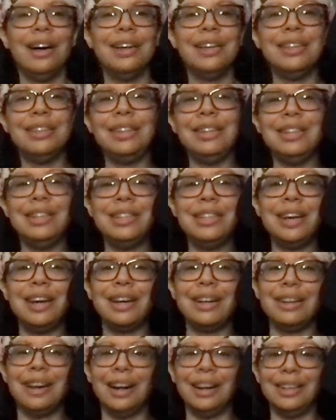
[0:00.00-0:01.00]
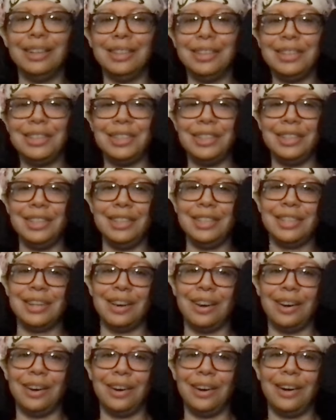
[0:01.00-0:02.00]
These technologies
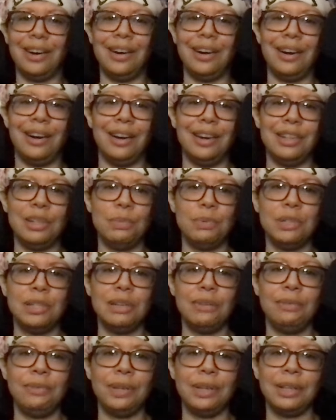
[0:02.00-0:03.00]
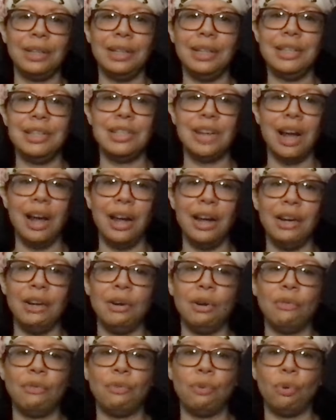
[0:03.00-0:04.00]
are specifically
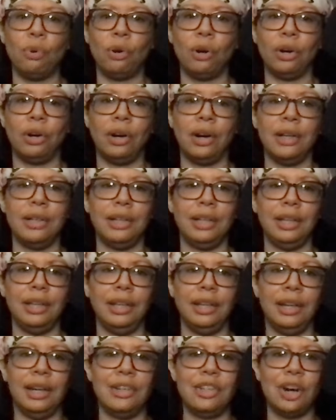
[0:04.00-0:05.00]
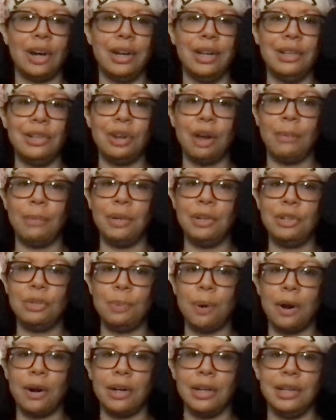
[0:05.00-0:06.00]
designed for the Chinese
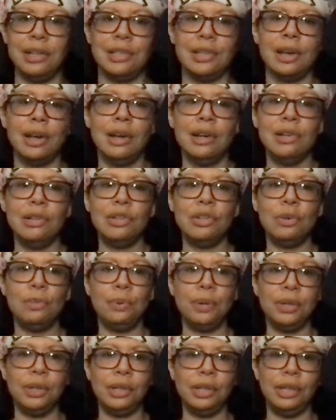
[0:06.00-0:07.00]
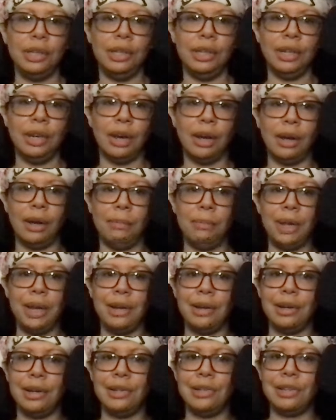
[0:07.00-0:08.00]
Communist Party's stability
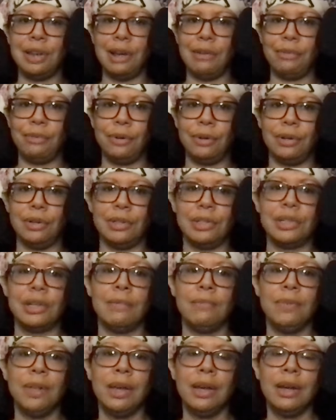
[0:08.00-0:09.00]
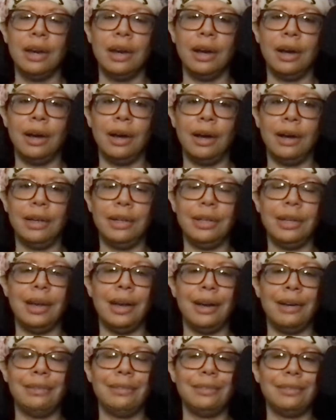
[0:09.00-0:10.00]
maintenance efforts. Yeah.